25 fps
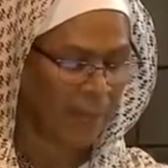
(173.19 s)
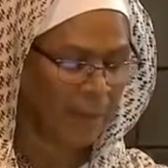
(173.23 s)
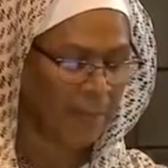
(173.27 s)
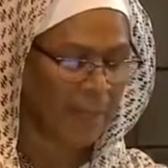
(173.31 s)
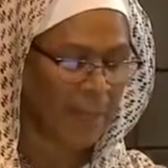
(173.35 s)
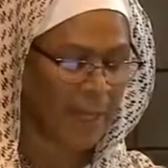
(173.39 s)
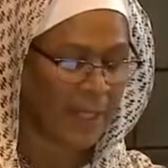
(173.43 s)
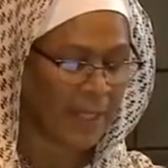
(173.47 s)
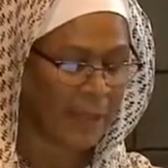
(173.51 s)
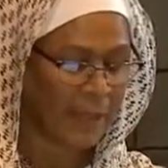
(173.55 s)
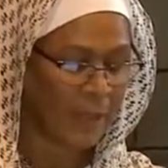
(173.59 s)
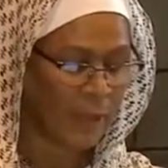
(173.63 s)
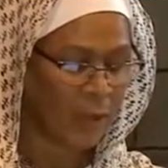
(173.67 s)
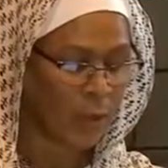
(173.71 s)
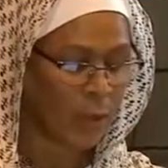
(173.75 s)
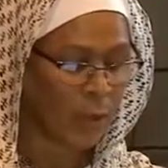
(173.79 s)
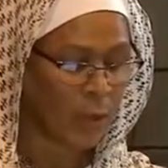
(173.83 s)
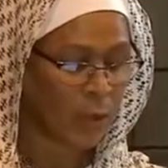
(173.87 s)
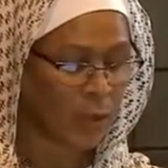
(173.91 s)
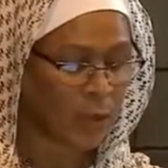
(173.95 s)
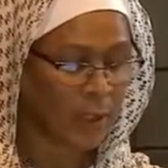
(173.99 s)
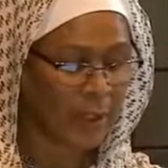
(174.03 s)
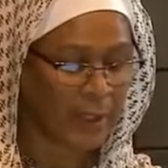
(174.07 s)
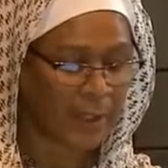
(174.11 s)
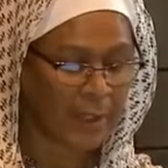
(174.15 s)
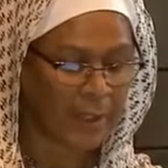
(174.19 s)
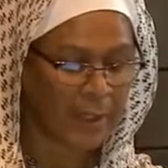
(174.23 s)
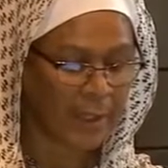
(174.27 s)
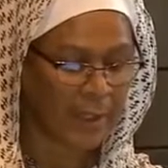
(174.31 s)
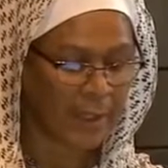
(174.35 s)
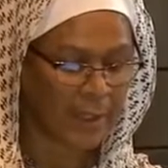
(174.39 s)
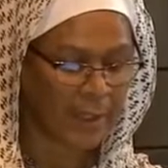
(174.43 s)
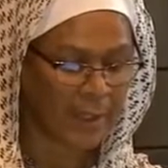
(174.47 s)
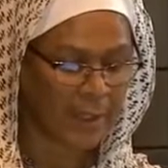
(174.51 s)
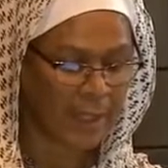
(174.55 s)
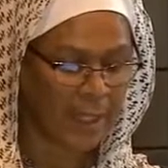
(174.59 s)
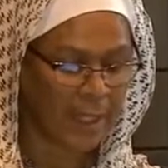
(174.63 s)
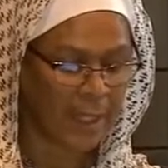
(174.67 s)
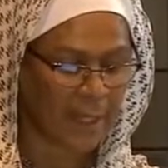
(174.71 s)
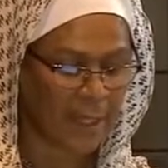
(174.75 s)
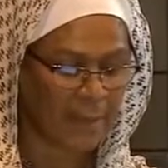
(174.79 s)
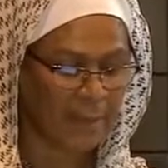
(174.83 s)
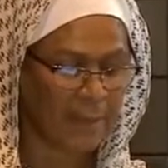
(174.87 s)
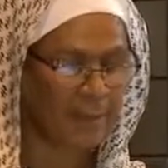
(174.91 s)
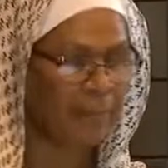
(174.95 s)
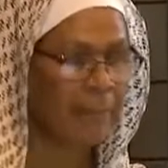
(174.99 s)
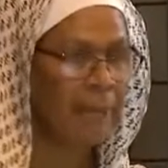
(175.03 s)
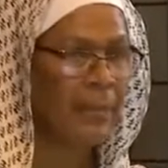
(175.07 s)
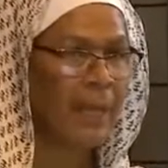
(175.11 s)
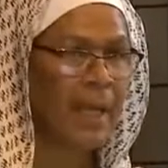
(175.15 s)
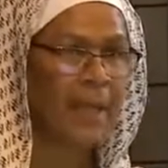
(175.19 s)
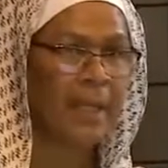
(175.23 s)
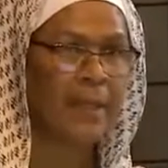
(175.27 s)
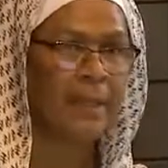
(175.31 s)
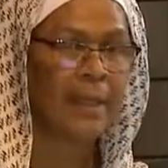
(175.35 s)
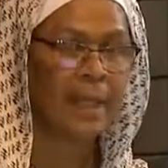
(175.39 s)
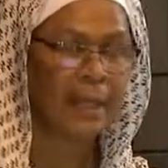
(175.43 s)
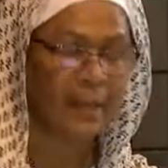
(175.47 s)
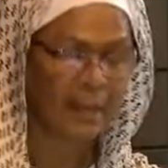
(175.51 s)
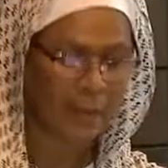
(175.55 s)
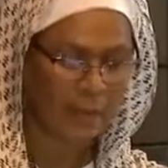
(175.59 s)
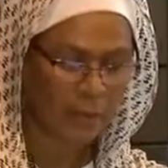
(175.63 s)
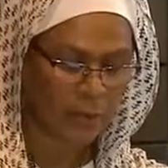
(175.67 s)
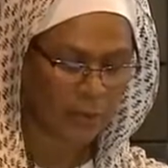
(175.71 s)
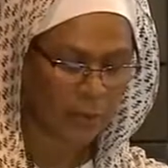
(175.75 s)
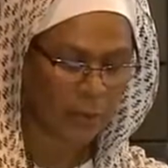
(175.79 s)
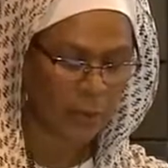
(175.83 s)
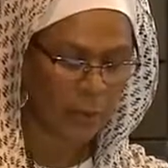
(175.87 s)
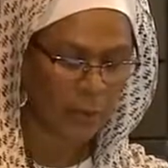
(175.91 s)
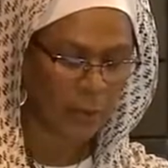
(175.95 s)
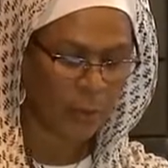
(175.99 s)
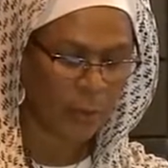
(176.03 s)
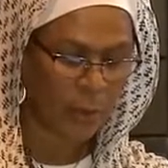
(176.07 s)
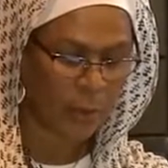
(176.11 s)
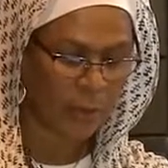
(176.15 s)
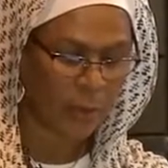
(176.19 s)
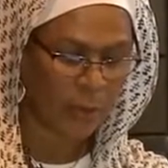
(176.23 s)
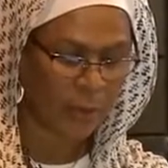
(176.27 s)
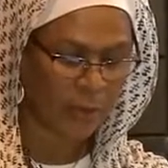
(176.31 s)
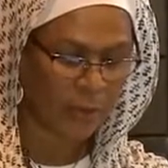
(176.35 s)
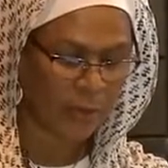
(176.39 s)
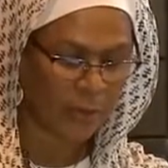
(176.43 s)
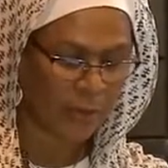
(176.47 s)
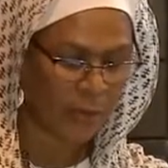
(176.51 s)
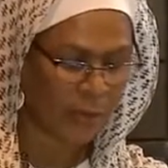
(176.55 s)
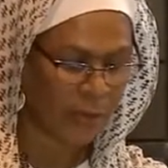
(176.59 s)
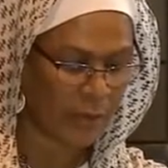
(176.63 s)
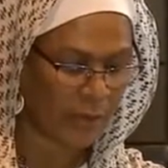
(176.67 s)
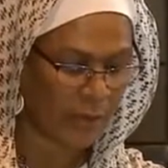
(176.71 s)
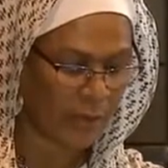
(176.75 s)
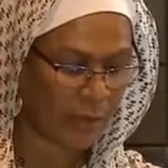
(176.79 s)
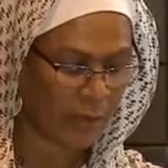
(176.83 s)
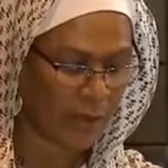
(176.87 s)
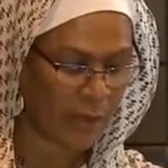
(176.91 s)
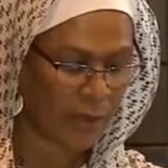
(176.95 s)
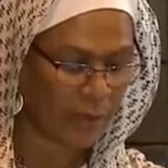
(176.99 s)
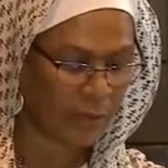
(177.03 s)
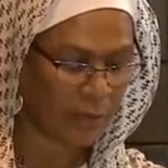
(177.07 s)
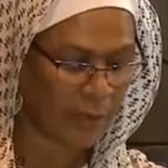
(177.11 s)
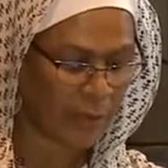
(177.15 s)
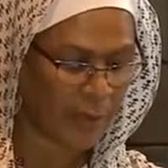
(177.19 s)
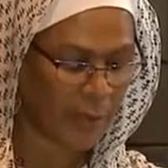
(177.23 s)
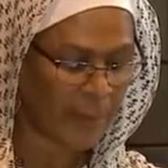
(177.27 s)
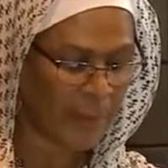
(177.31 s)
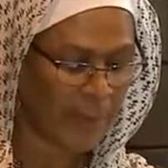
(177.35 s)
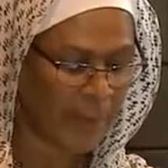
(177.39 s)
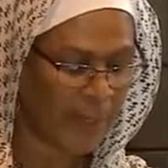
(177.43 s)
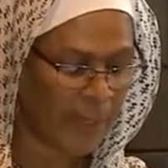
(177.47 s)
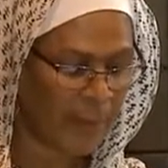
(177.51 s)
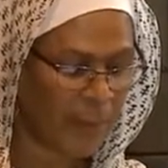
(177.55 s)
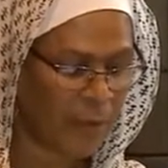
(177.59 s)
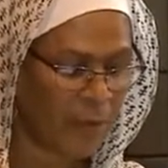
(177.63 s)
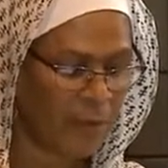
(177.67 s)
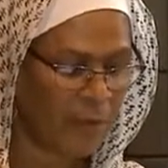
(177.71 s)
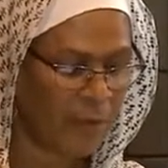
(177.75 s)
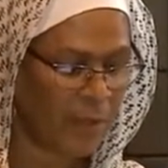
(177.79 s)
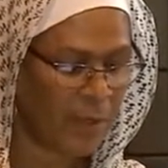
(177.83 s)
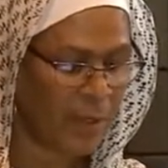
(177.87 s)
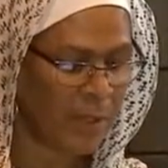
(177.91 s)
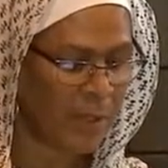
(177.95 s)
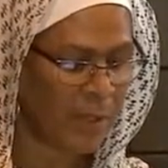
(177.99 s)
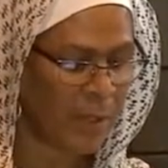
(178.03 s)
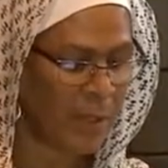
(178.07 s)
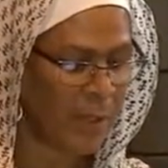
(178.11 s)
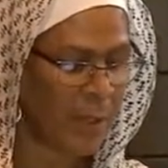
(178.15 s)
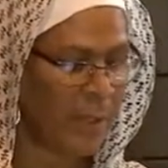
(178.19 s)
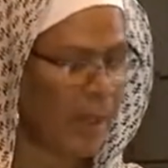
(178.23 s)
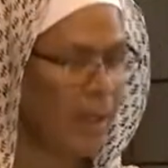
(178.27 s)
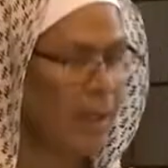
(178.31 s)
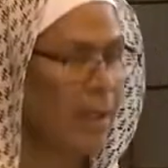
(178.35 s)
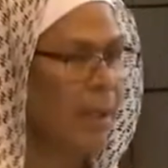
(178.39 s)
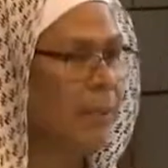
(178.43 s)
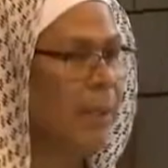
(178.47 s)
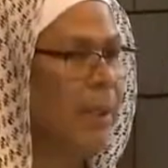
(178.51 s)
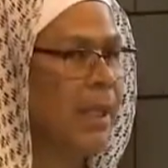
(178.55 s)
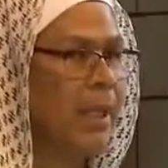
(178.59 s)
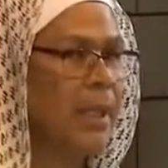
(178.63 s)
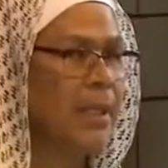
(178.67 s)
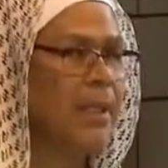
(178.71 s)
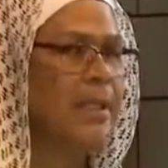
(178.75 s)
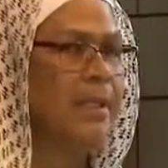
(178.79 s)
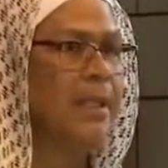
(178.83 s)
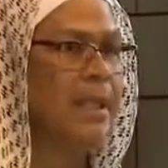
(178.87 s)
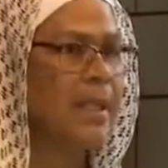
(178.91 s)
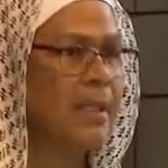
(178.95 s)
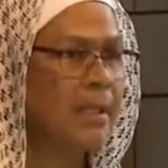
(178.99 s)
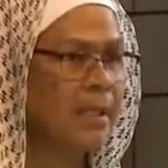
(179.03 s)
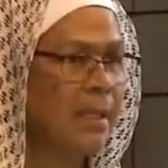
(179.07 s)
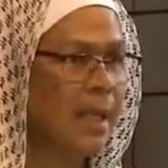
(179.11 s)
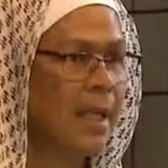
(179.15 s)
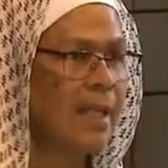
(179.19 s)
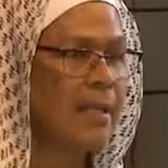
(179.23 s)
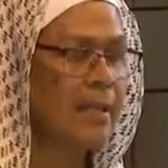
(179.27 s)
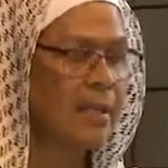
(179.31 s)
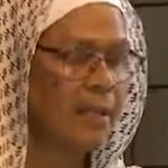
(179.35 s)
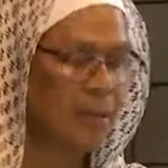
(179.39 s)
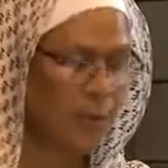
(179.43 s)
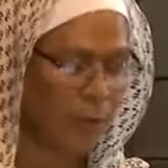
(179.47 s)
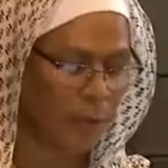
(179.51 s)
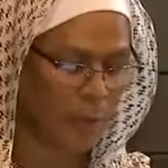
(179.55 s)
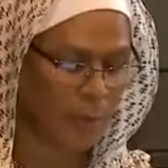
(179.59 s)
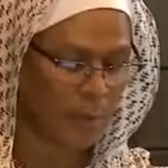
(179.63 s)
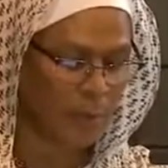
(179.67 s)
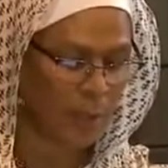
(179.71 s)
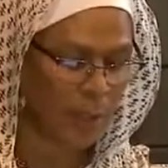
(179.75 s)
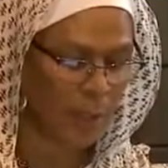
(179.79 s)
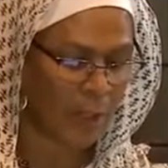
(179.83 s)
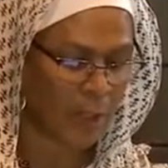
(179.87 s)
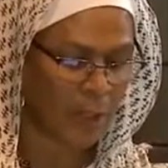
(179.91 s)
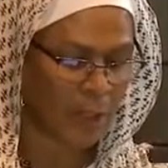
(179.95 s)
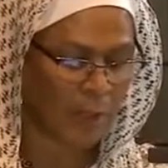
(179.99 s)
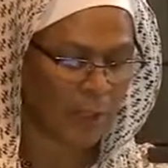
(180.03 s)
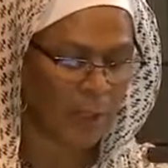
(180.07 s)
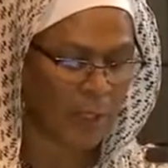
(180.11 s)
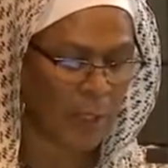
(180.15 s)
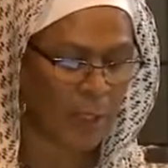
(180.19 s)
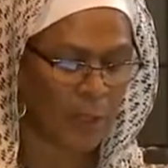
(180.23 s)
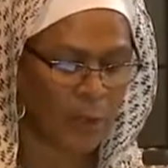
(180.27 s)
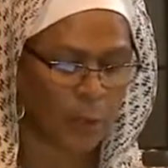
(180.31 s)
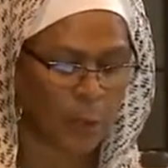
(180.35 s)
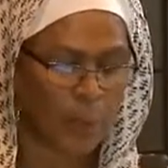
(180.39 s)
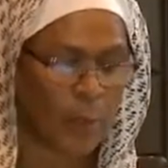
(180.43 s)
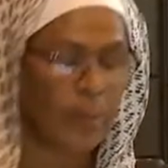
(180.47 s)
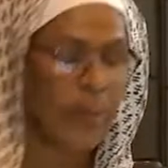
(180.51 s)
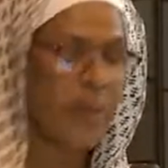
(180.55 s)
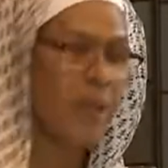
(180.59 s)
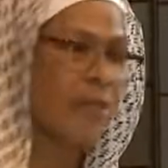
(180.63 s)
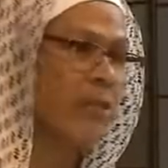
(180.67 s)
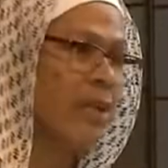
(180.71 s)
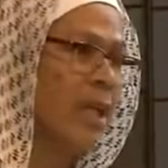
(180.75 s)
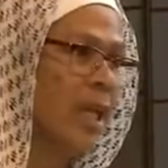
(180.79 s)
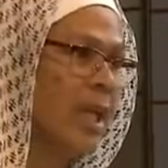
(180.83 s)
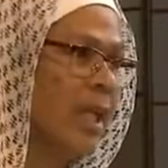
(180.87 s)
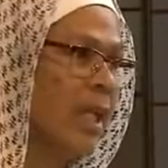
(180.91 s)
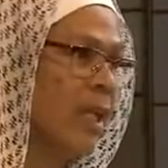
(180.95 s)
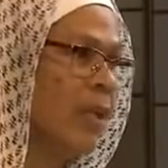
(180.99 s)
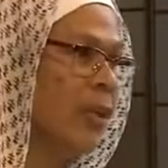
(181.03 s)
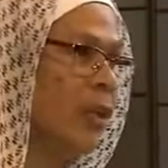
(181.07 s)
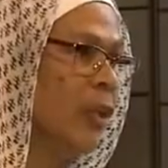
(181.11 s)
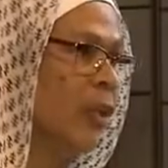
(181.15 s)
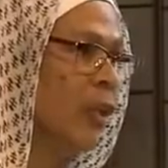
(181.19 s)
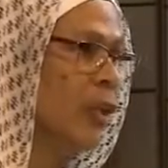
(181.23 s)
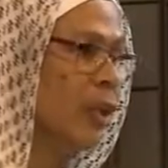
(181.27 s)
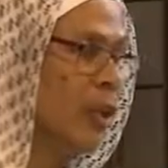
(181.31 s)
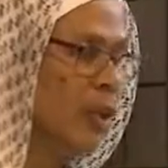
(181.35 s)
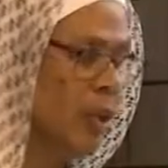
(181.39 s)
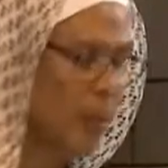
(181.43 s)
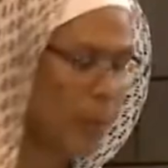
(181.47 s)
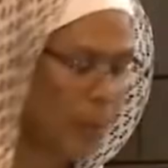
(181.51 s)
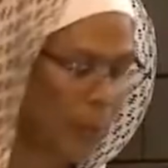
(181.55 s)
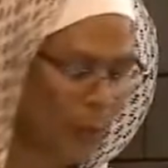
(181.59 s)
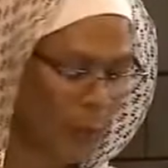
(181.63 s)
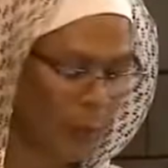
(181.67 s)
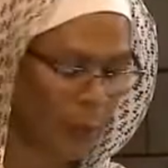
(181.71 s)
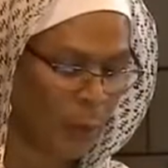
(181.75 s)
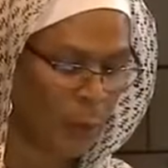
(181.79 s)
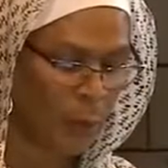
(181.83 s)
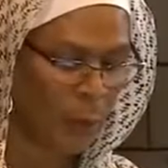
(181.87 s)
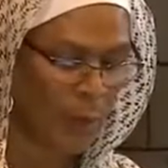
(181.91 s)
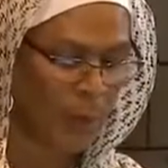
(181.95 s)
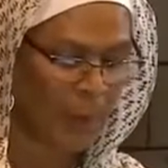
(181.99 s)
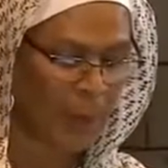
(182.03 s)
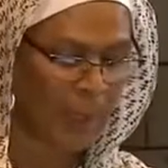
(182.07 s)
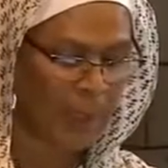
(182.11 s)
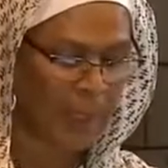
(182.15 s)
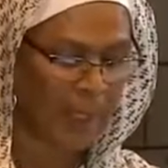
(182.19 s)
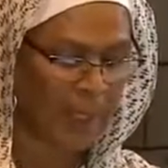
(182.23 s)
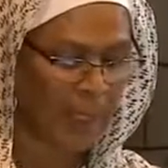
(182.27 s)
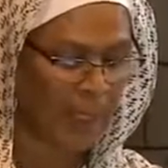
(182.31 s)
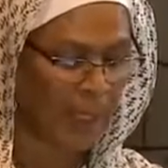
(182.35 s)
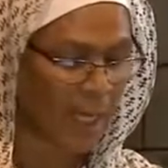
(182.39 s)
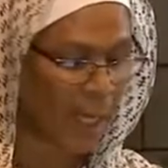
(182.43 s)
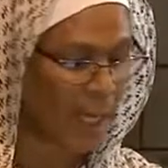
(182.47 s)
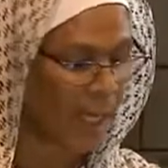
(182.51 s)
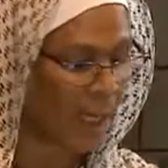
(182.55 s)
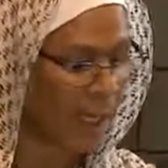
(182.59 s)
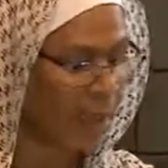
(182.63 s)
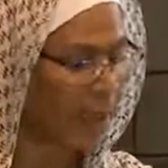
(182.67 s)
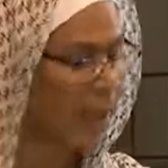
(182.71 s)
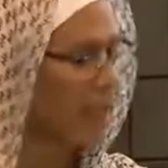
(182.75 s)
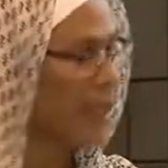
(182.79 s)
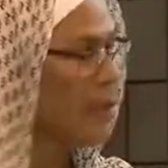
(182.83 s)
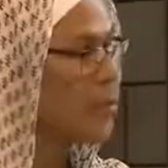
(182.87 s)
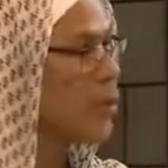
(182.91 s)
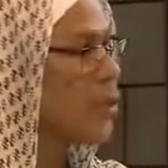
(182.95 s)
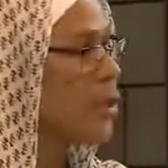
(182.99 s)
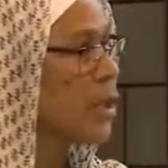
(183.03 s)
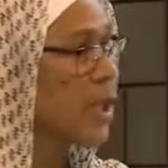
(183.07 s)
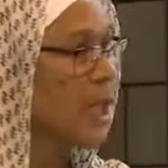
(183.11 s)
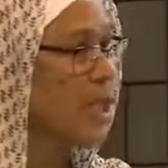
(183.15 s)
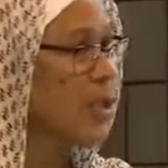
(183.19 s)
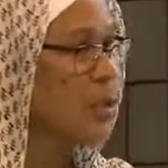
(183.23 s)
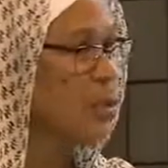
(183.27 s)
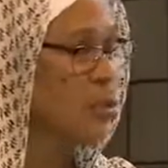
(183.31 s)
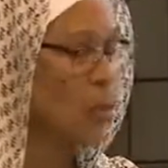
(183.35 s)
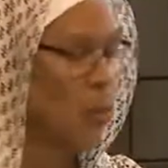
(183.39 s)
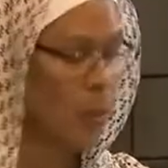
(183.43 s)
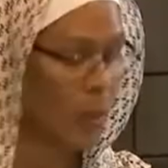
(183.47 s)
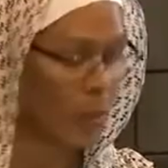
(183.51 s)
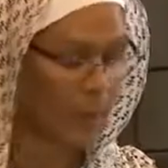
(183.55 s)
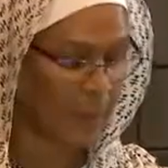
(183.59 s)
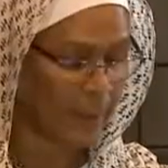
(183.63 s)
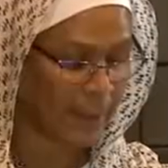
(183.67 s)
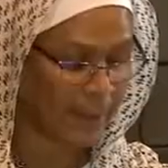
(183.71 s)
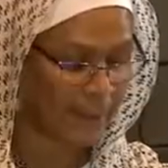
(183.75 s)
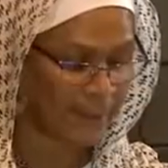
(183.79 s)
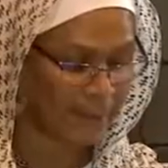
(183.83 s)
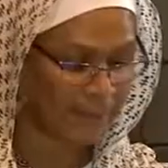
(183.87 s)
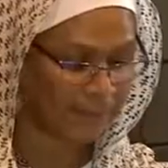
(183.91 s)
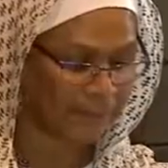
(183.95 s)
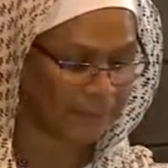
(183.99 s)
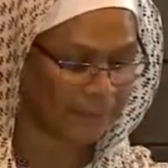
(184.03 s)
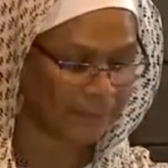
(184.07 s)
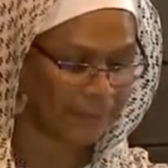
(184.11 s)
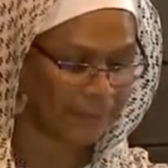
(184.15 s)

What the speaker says: My sojourn in Islam had nothing to do with Western feminist movements because they tended to marginalize women of color, poor women, and non-heterosexual women.